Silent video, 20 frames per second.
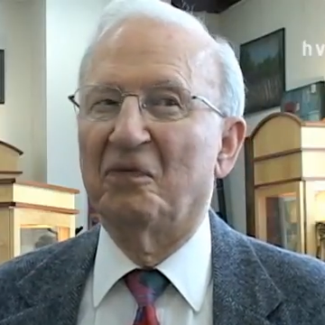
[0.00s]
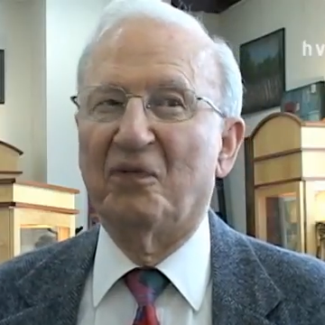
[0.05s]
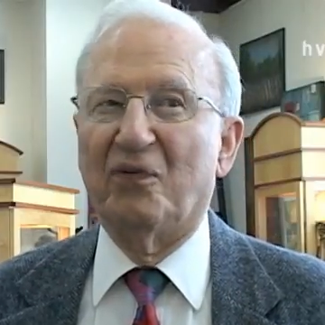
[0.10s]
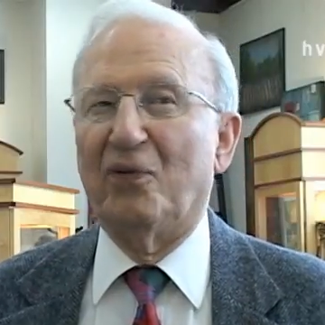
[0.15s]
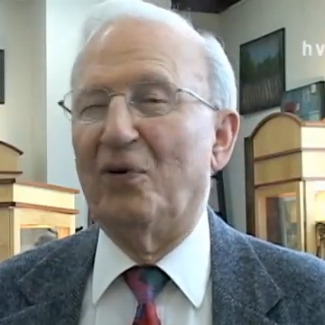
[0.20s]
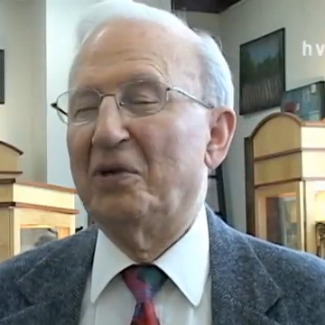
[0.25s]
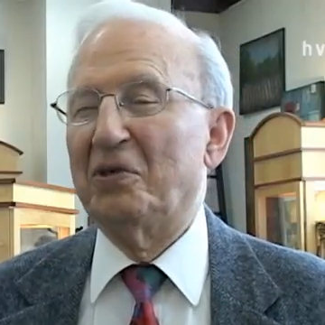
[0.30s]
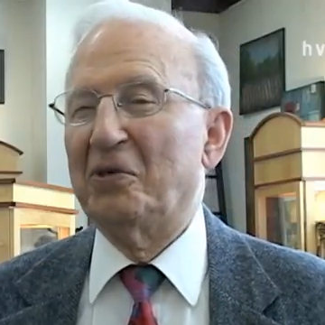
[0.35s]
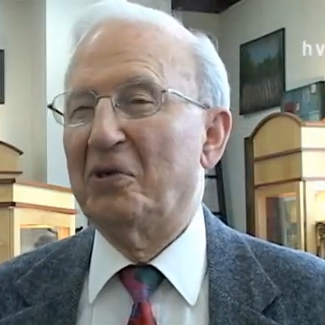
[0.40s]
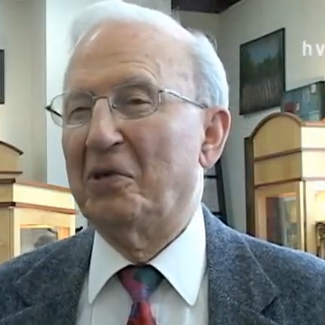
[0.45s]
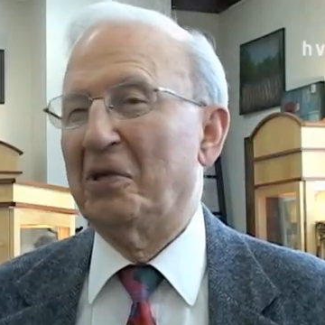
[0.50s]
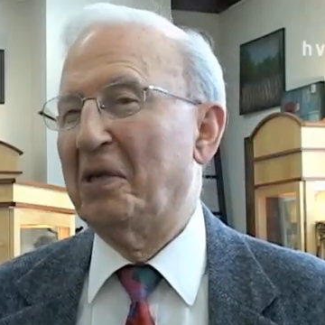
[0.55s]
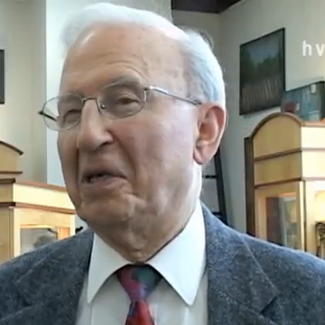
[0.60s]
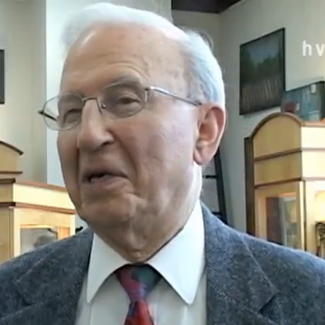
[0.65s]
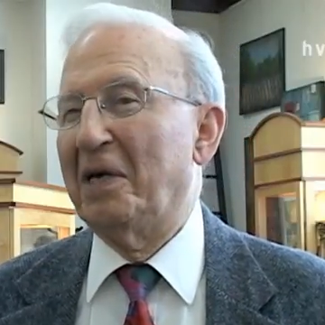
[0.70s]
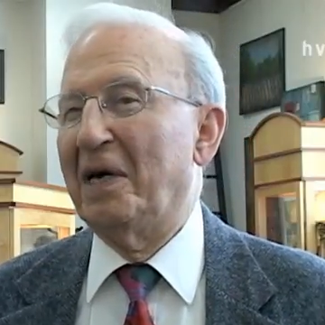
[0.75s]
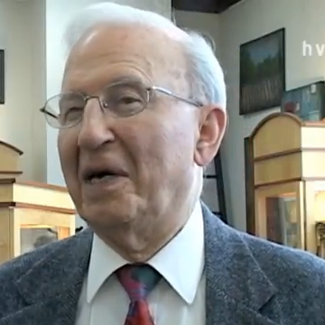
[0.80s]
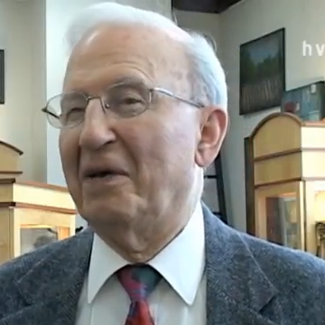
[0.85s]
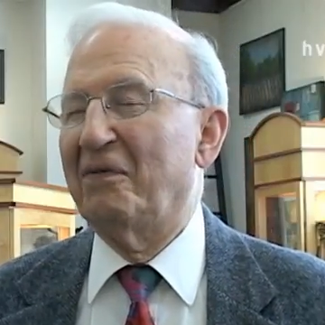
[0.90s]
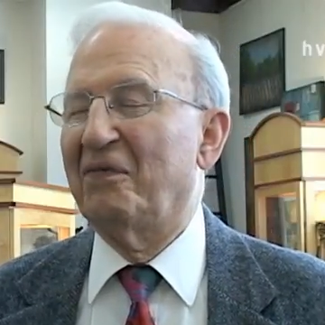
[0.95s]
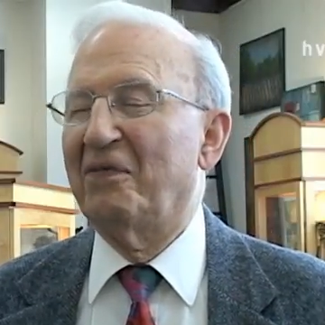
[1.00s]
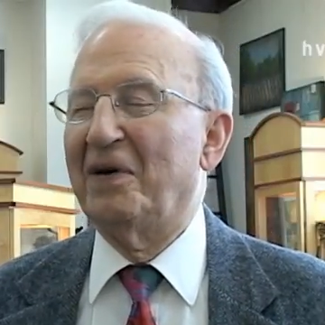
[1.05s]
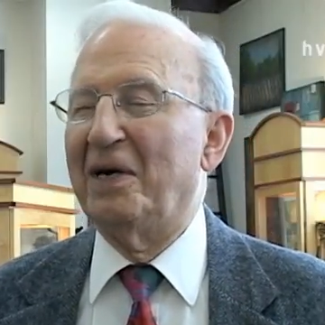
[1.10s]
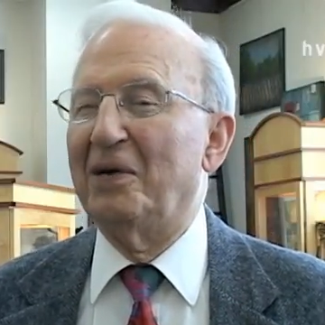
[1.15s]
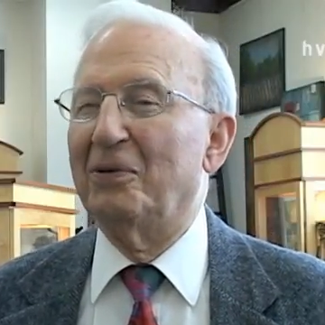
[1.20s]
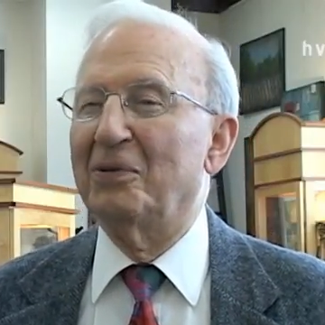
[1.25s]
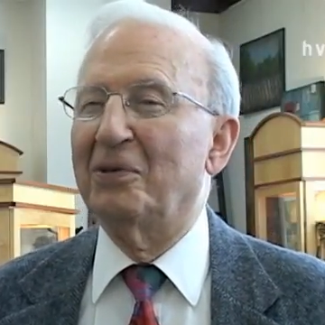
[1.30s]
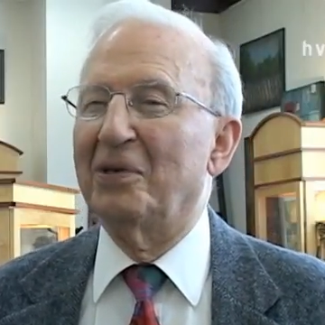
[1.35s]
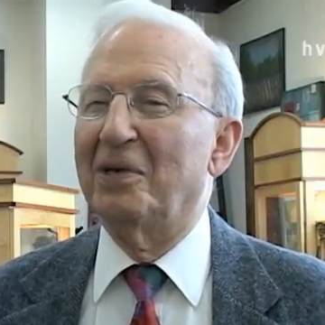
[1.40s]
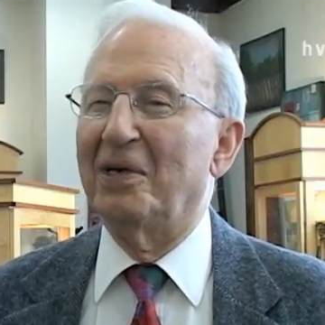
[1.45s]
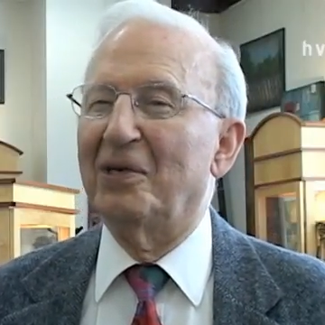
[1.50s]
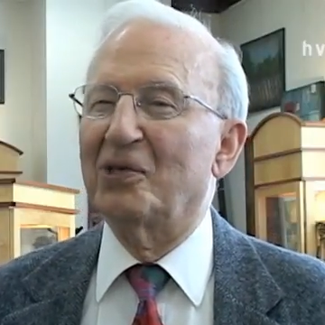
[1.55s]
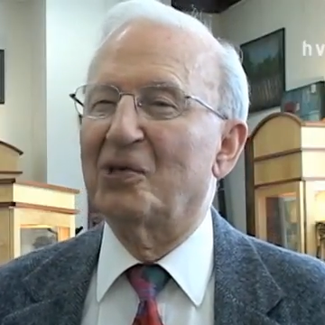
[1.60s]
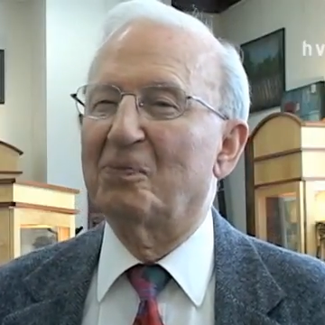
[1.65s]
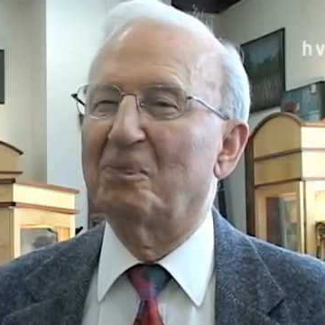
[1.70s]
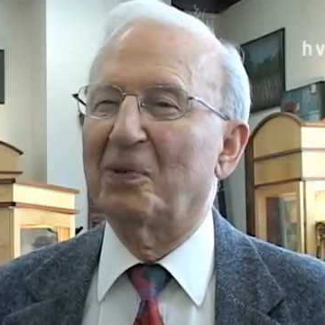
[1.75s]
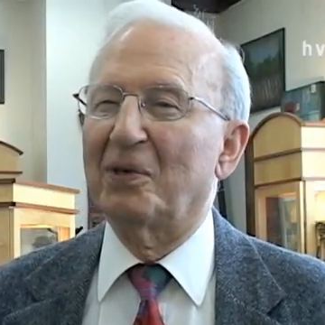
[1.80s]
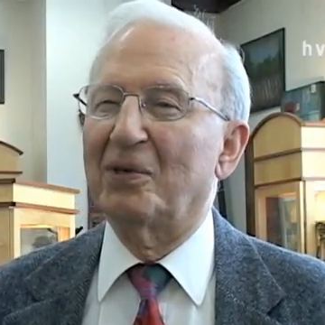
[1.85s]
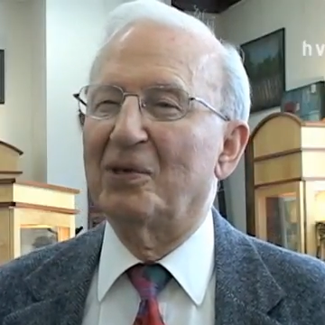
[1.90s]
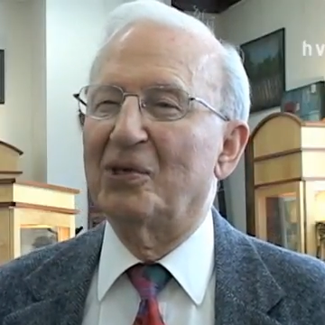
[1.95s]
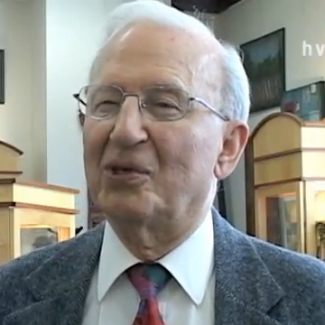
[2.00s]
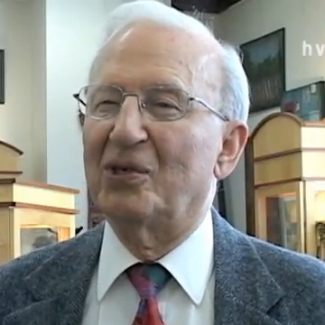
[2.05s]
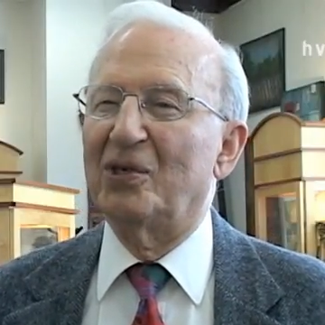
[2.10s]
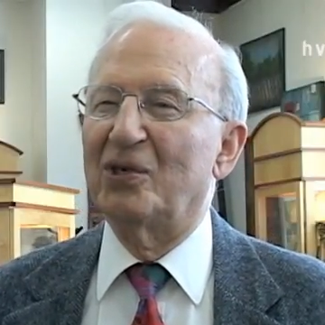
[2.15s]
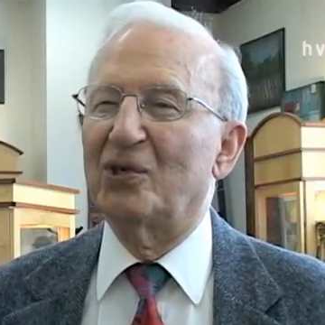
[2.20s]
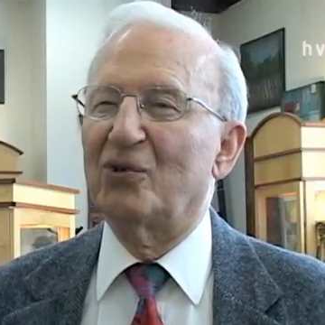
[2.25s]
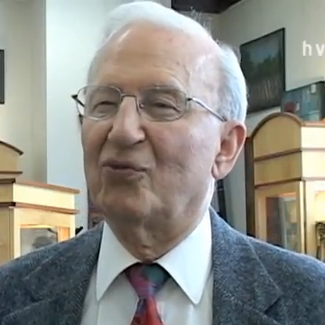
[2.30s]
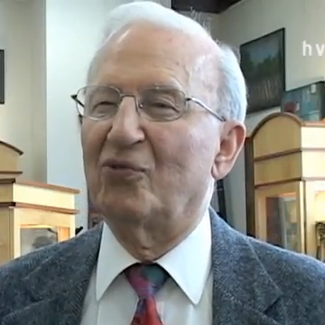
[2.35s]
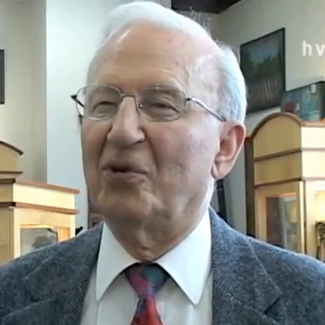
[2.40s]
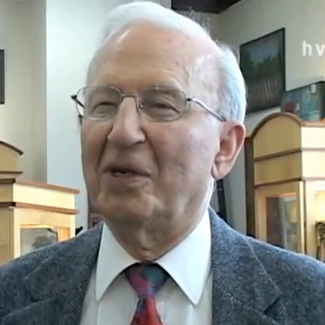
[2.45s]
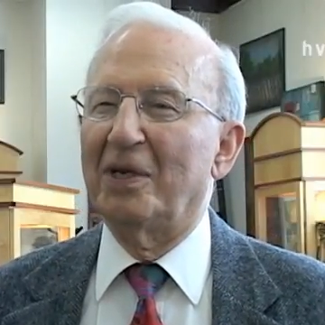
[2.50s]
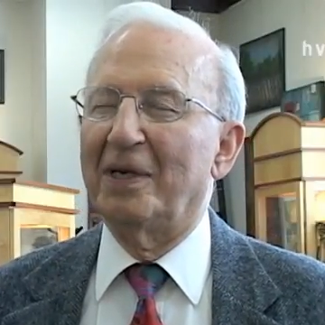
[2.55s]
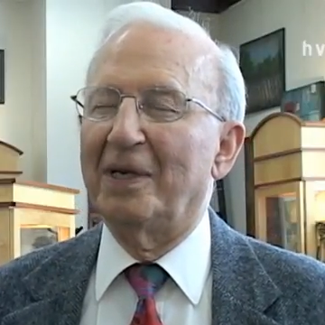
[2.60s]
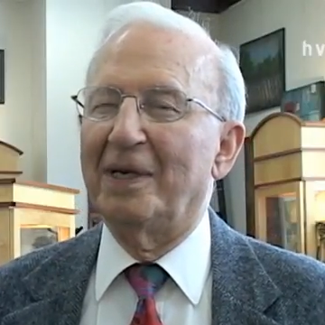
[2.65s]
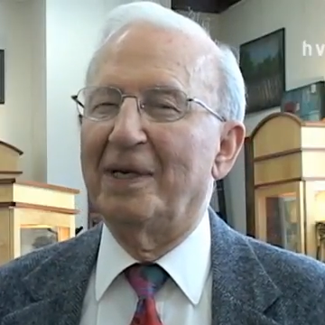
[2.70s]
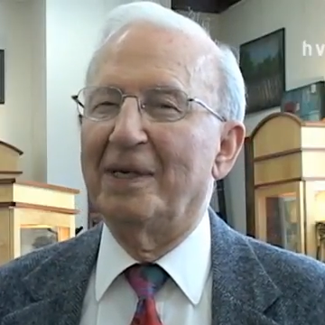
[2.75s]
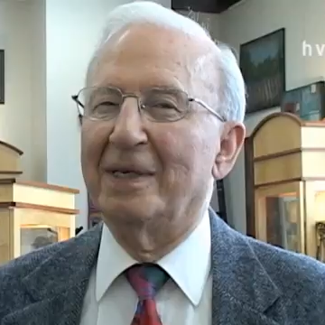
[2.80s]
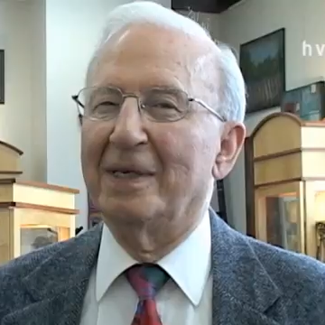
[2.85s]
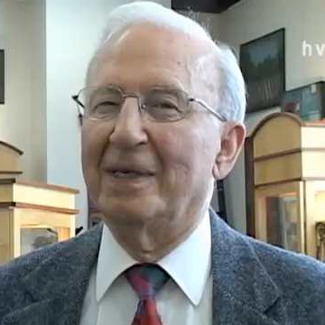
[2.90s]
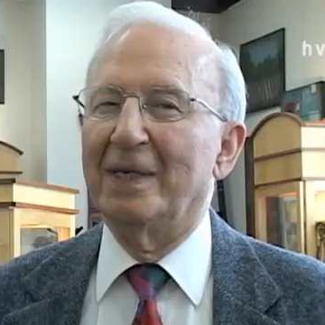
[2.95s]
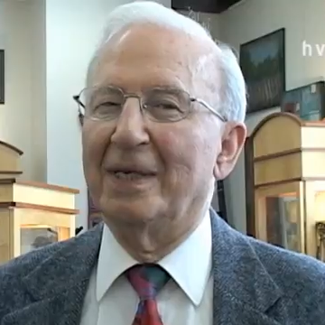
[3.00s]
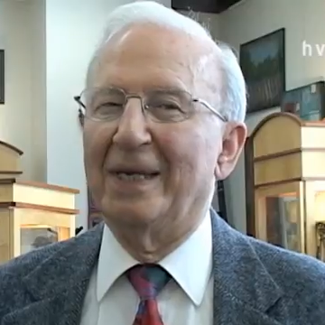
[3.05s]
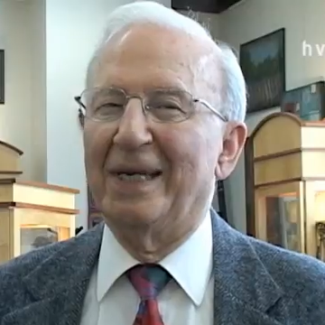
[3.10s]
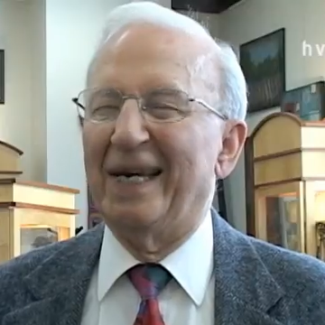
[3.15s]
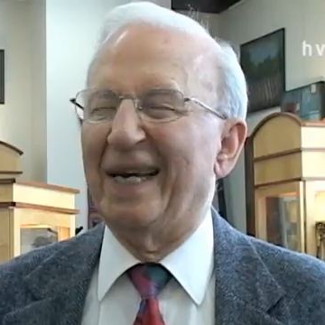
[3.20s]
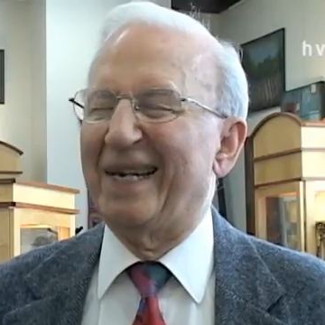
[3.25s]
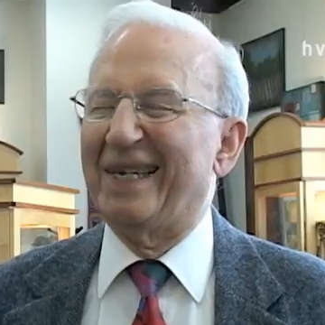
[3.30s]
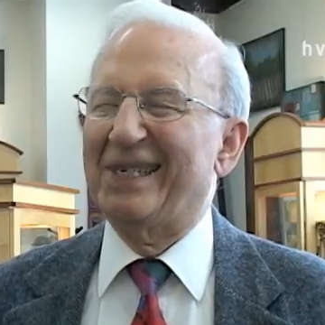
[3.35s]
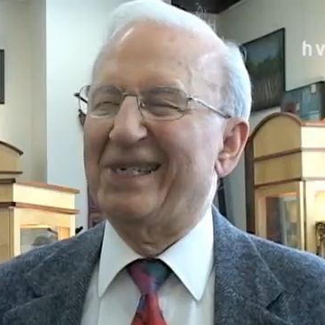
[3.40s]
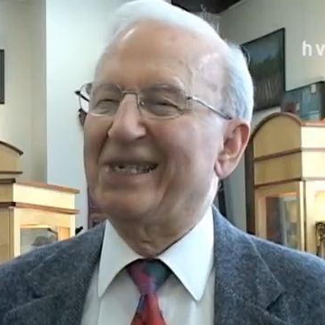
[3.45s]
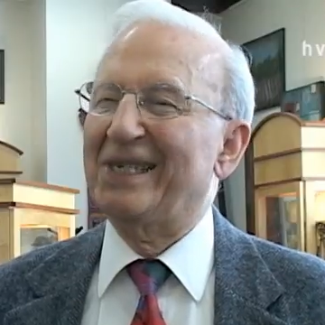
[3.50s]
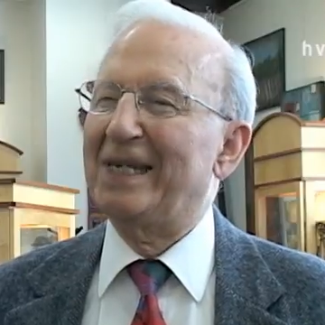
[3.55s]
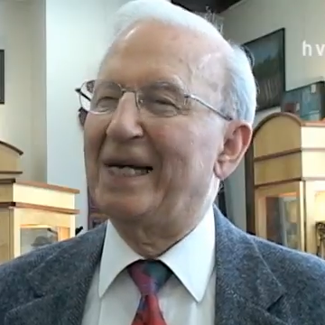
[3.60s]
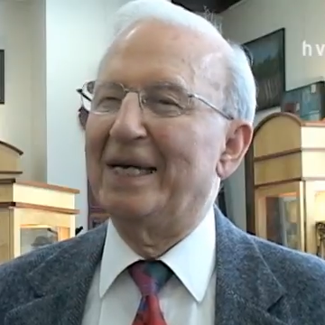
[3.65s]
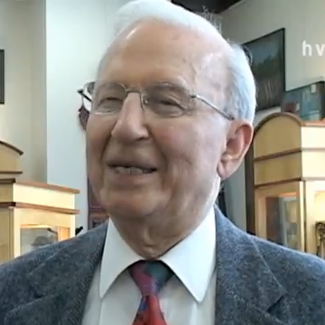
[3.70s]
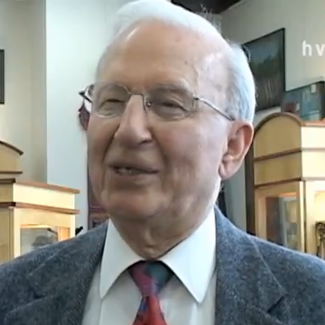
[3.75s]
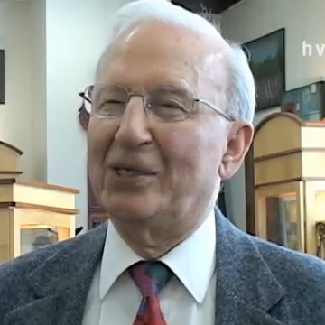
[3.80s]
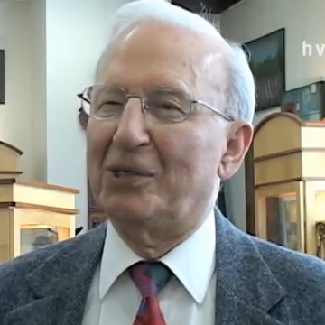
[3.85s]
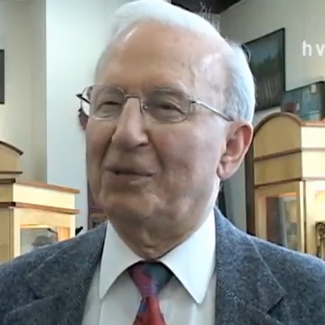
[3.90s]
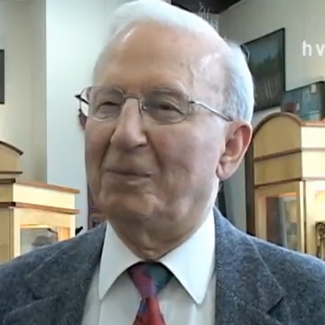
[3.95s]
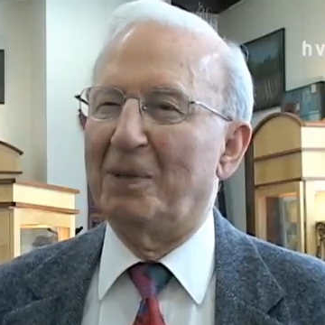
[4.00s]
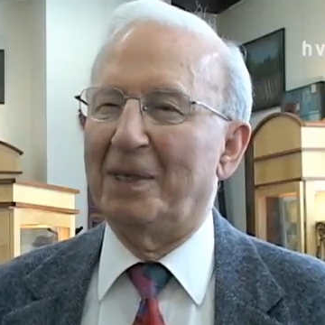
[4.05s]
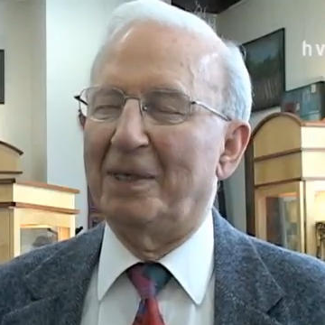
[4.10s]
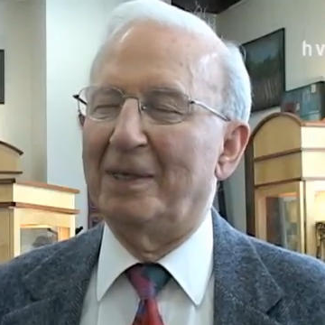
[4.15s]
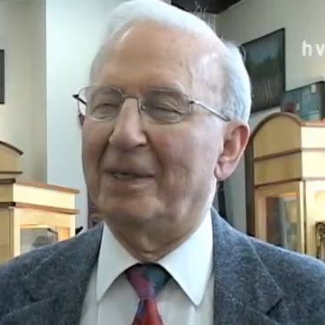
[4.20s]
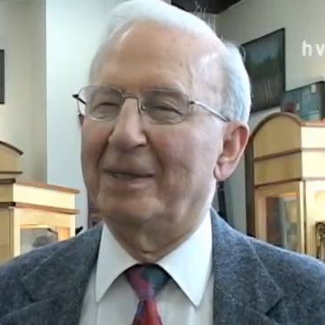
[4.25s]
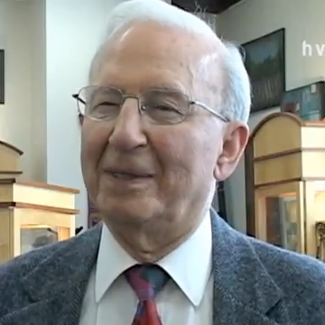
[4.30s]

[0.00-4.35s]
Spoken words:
fortunately, I found this because this really excites me.